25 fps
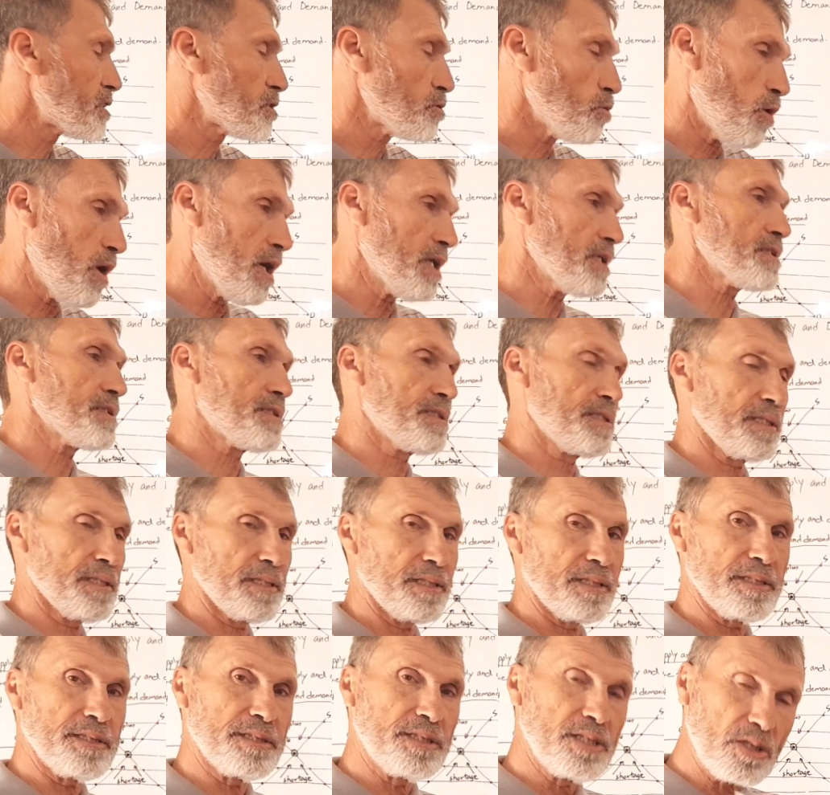want
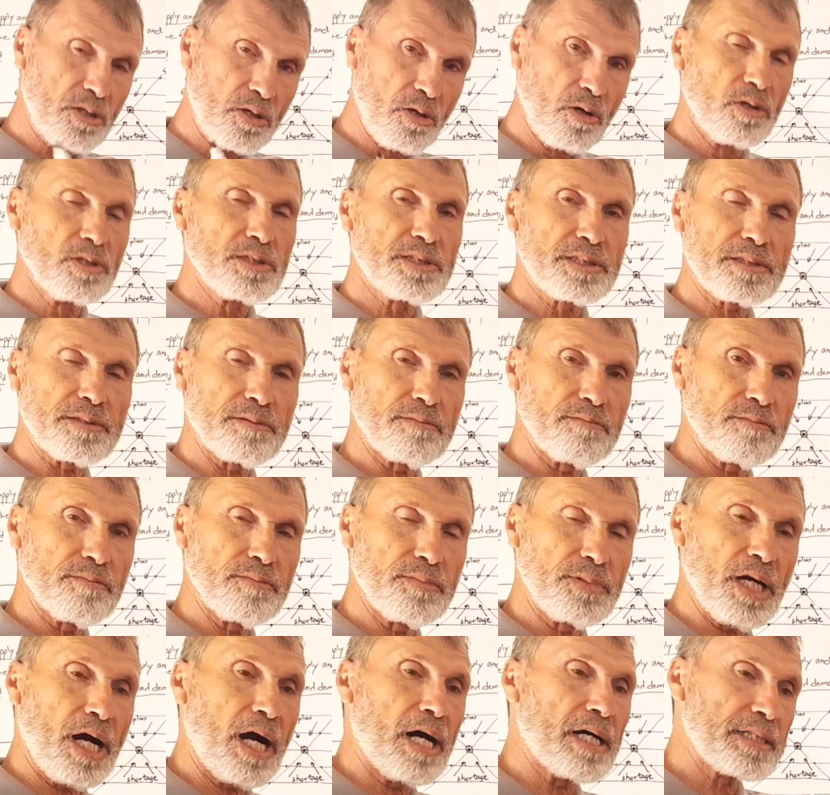the goods,
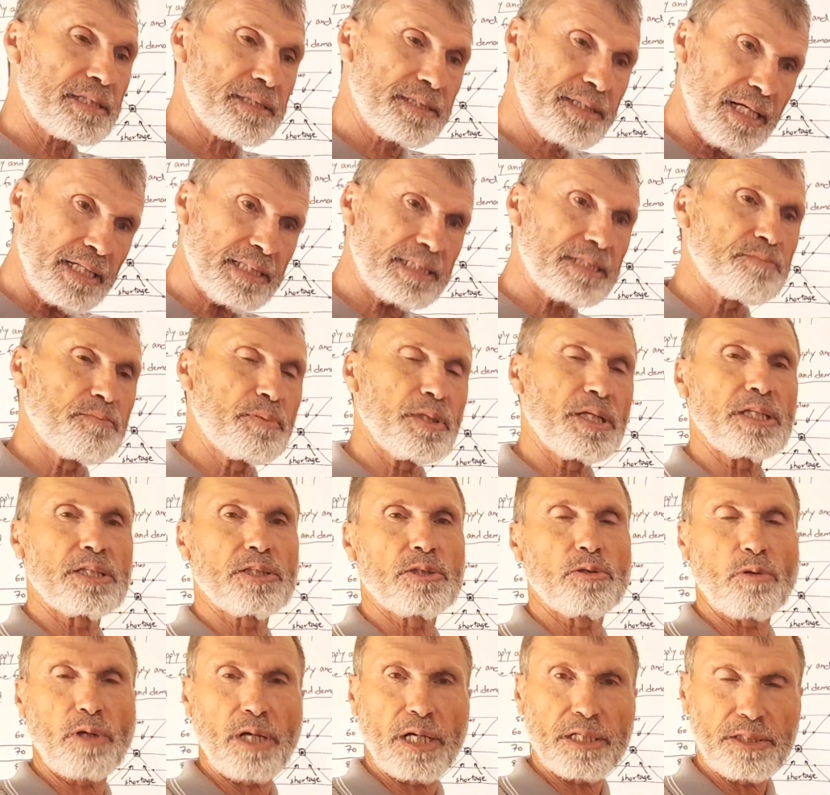they are desperate
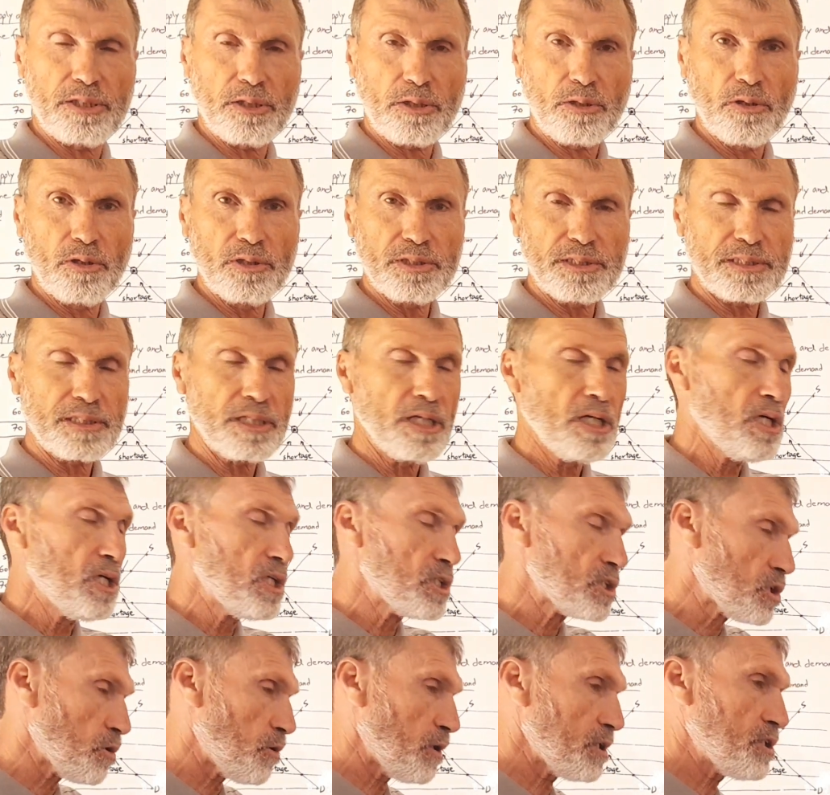to get the goods.
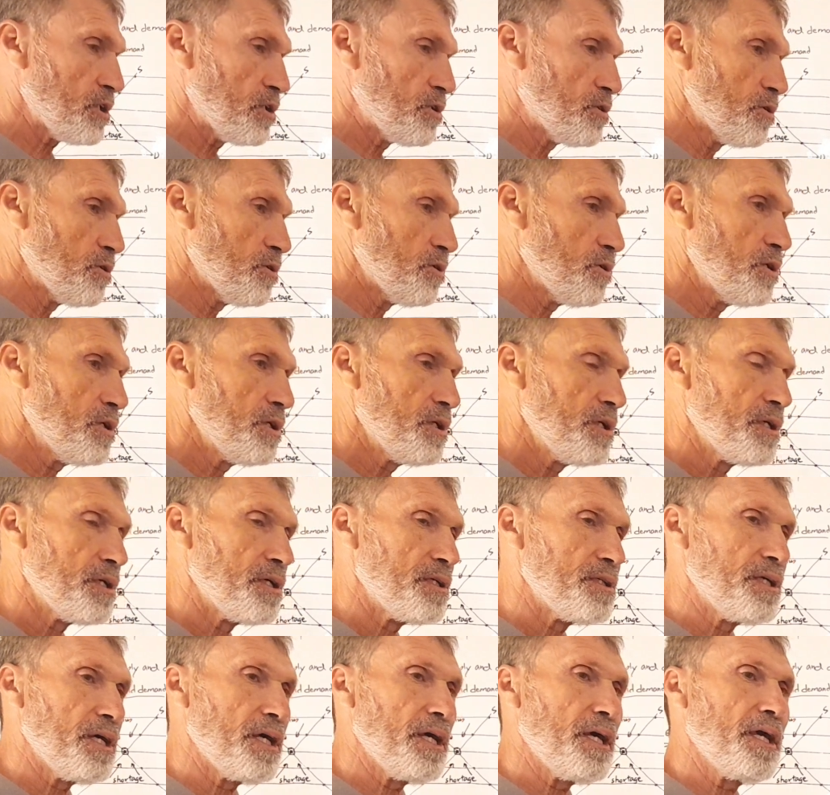So what they do?
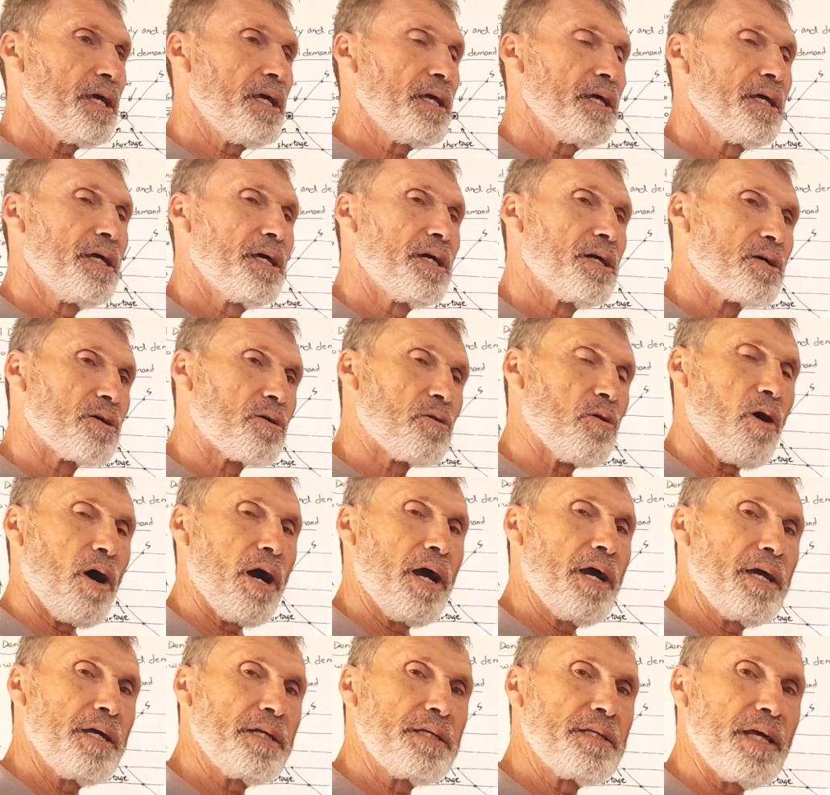They go
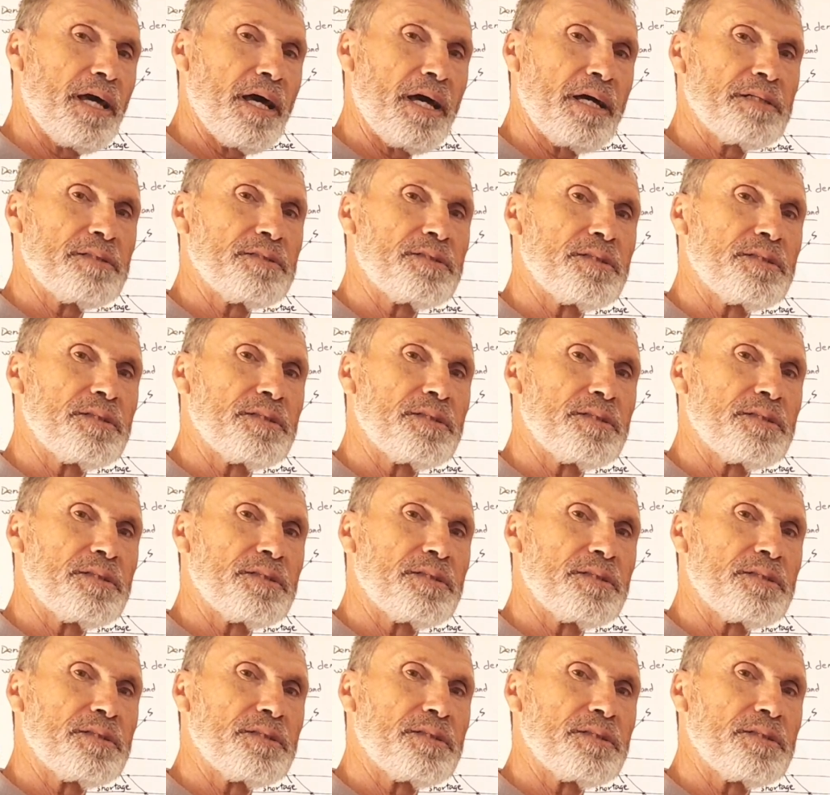ahead and